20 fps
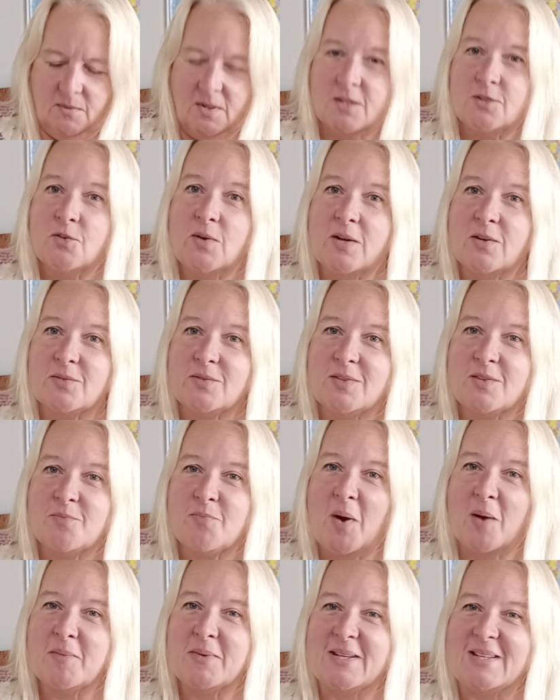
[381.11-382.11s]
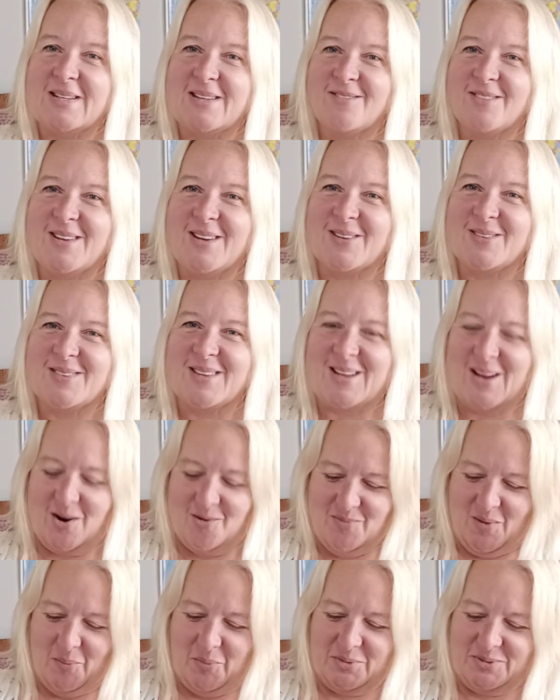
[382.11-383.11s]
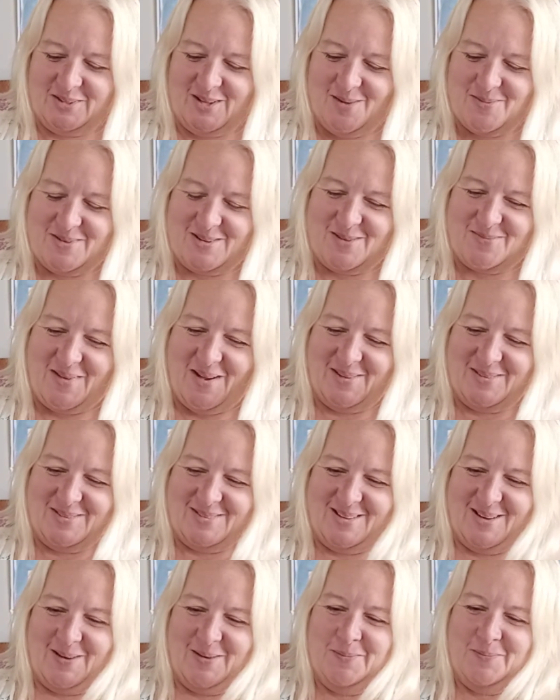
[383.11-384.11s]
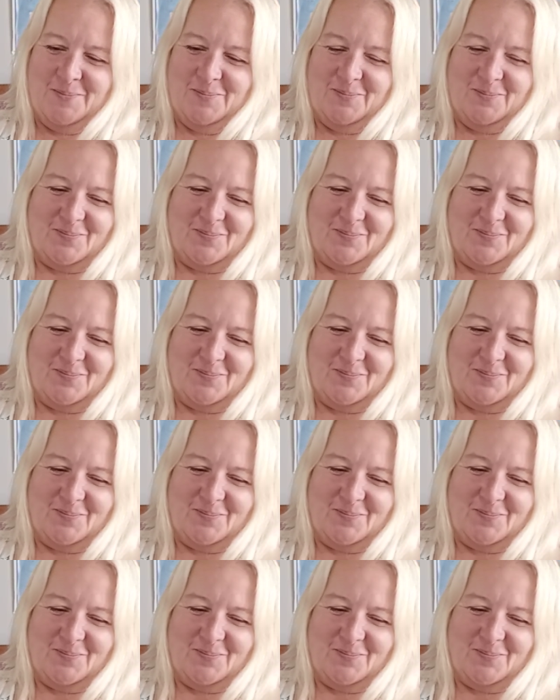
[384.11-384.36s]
You probably can even hear the air bubbles coming up out of there.